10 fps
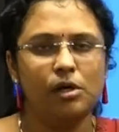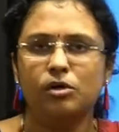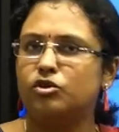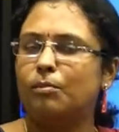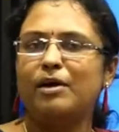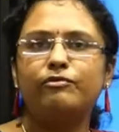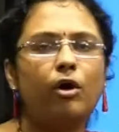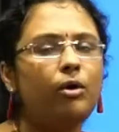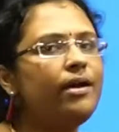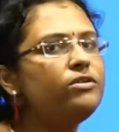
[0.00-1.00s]
So, by
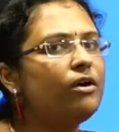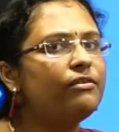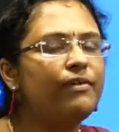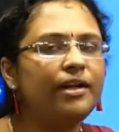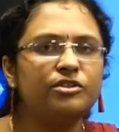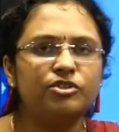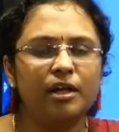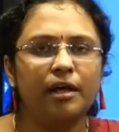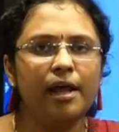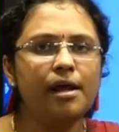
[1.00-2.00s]
following software
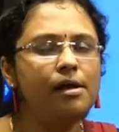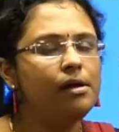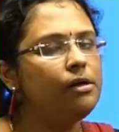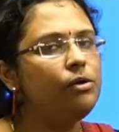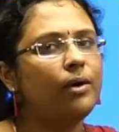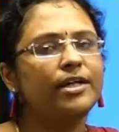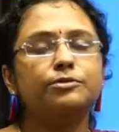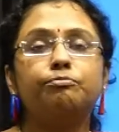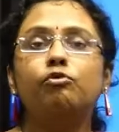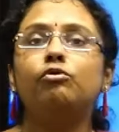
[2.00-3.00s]
engineering, you can
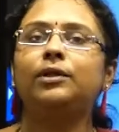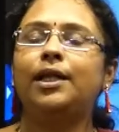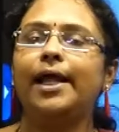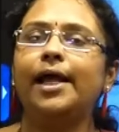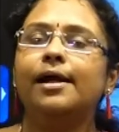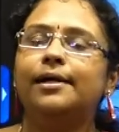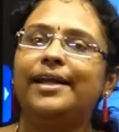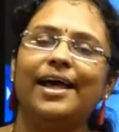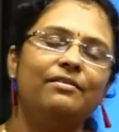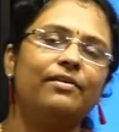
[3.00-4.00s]
smoothly
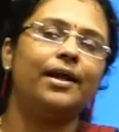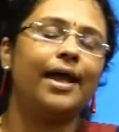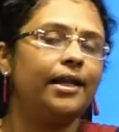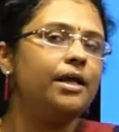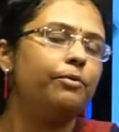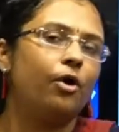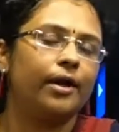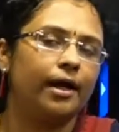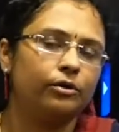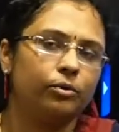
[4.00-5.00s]
deliver any
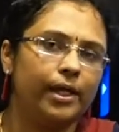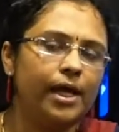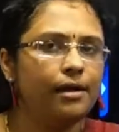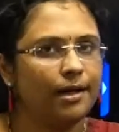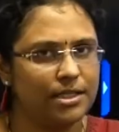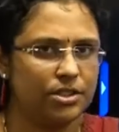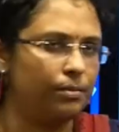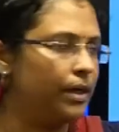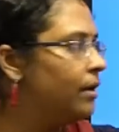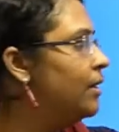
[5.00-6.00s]
product to the
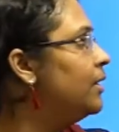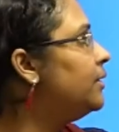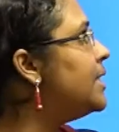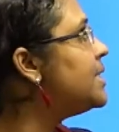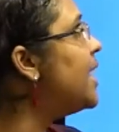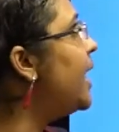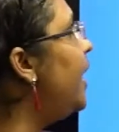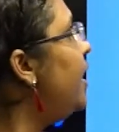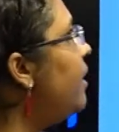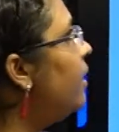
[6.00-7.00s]
customer. The
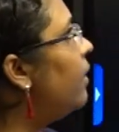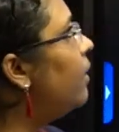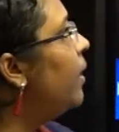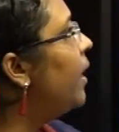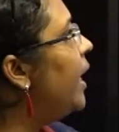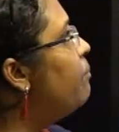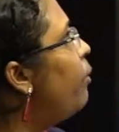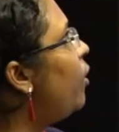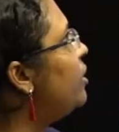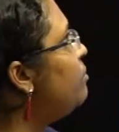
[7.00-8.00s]
second
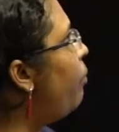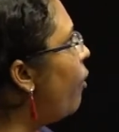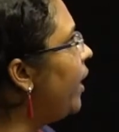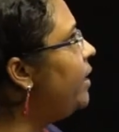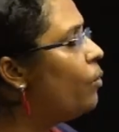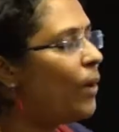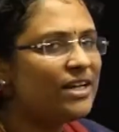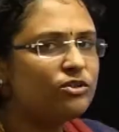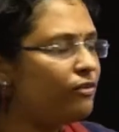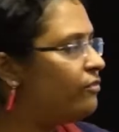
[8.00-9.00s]
important point why
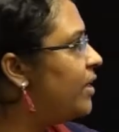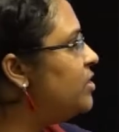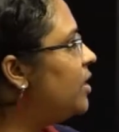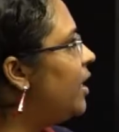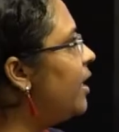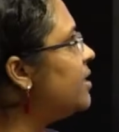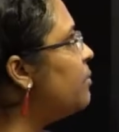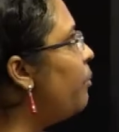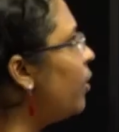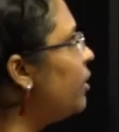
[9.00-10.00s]
software engineering is
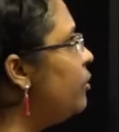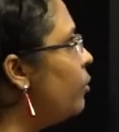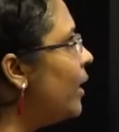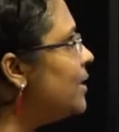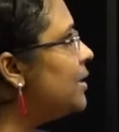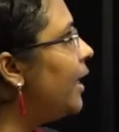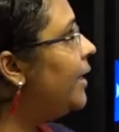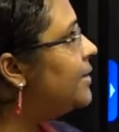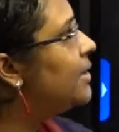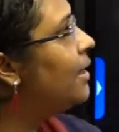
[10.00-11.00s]
important to us
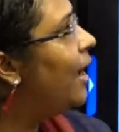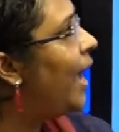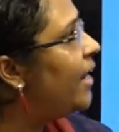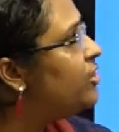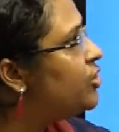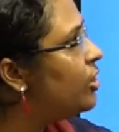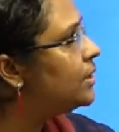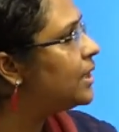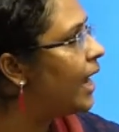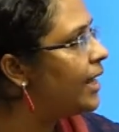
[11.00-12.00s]
is
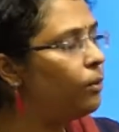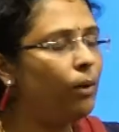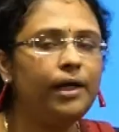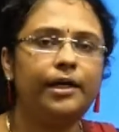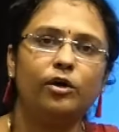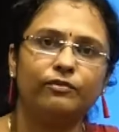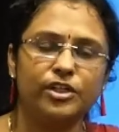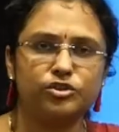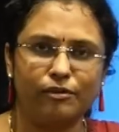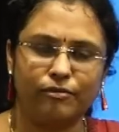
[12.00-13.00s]
ensures high quality of the
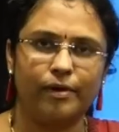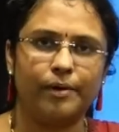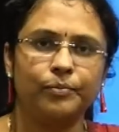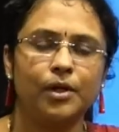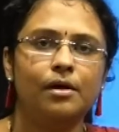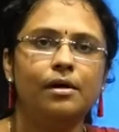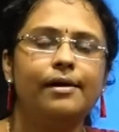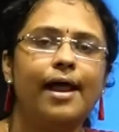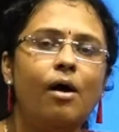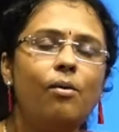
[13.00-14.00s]
software.
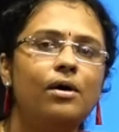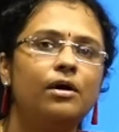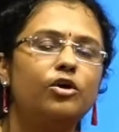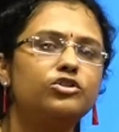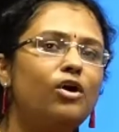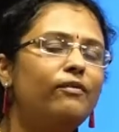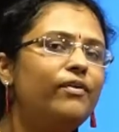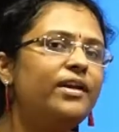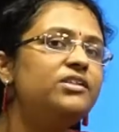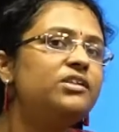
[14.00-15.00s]
Now, your
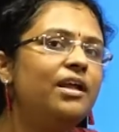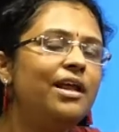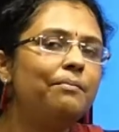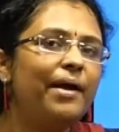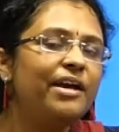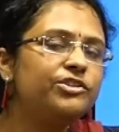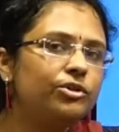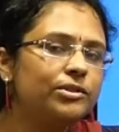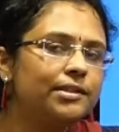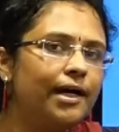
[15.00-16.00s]
software engineering makes
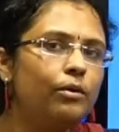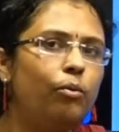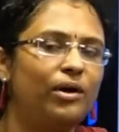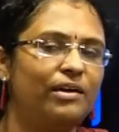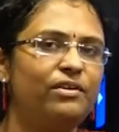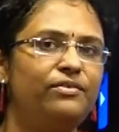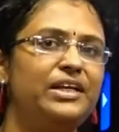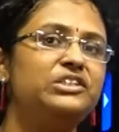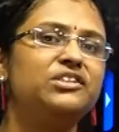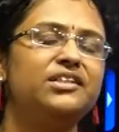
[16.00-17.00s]
sure that whatever
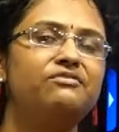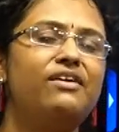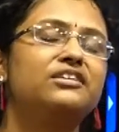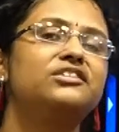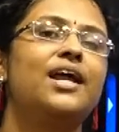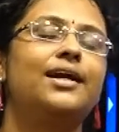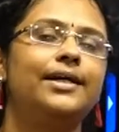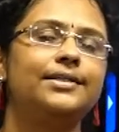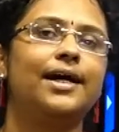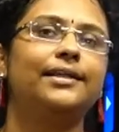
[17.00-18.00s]
features and
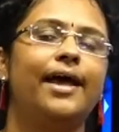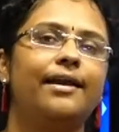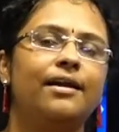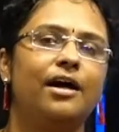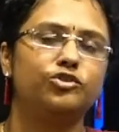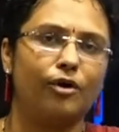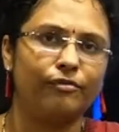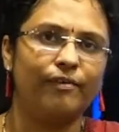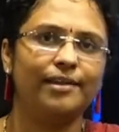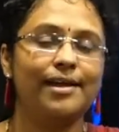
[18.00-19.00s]
functionalities are there in our
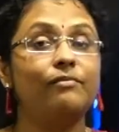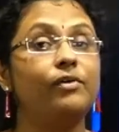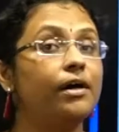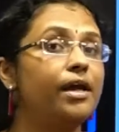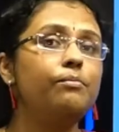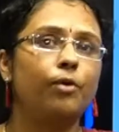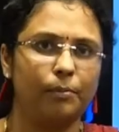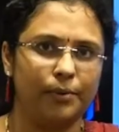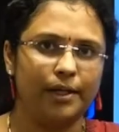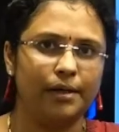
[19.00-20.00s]
software, they are working
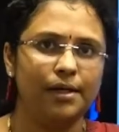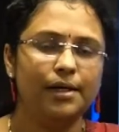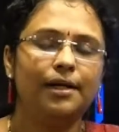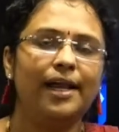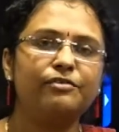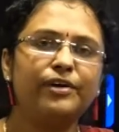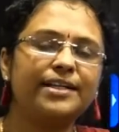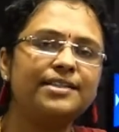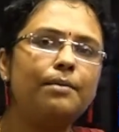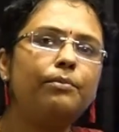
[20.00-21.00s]
properly. Like for
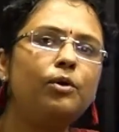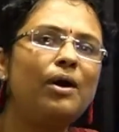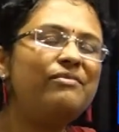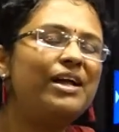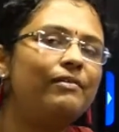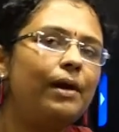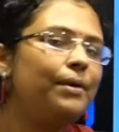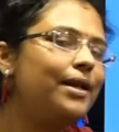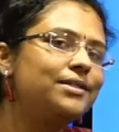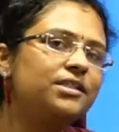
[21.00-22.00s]
example, you have developed
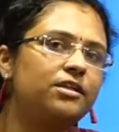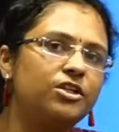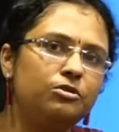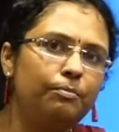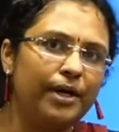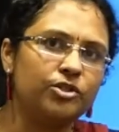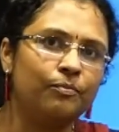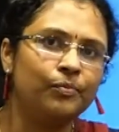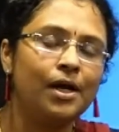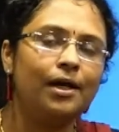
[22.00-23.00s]
a registration page.
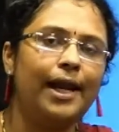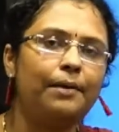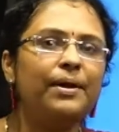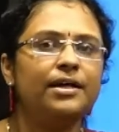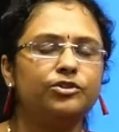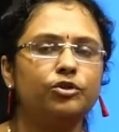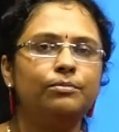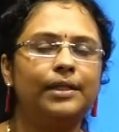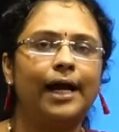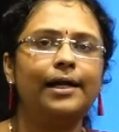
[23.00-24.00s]
Let me
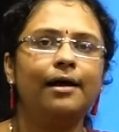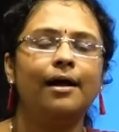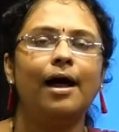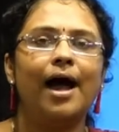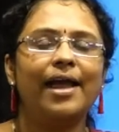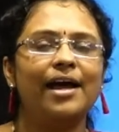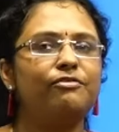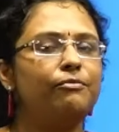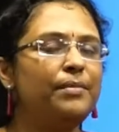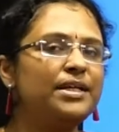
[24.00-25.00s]
assume that I
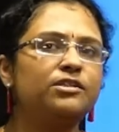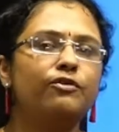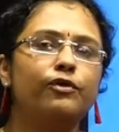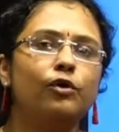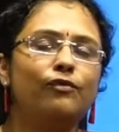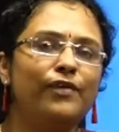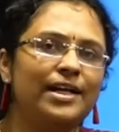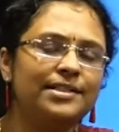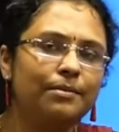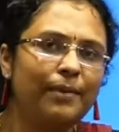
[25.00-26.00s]
have missed a few
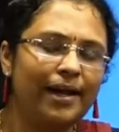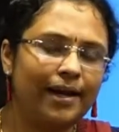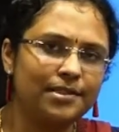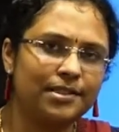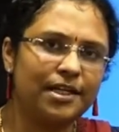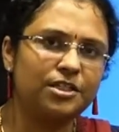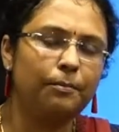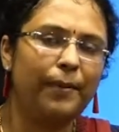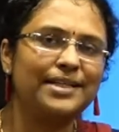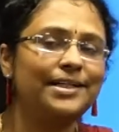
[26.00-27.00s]
fields in my registration
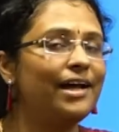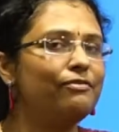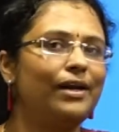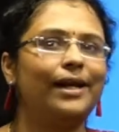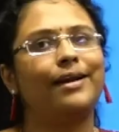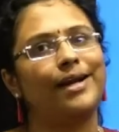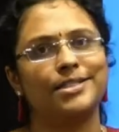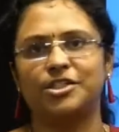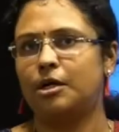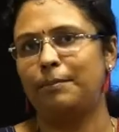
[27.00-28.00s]
page and I have clicked
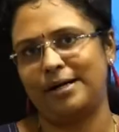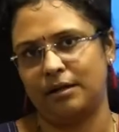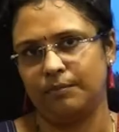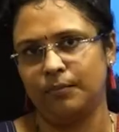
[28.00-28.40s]
register button.